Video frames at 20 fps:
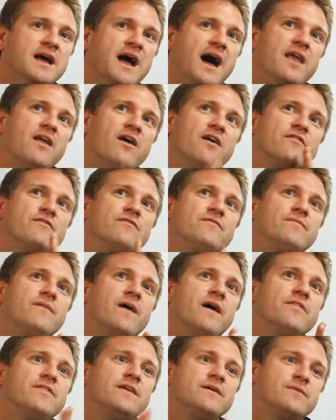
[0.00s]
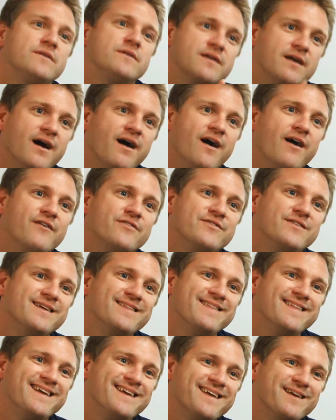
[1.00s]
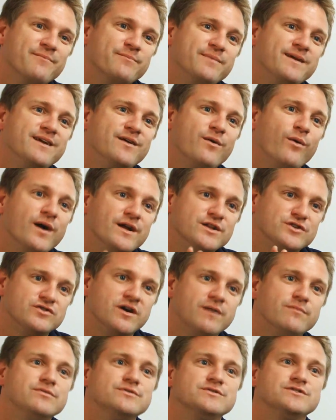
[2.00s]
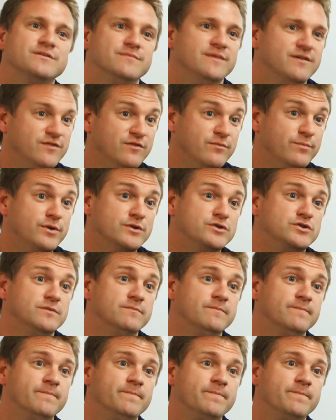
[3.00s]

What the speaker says: And I think with calves, they can be quite troublesome if you push them.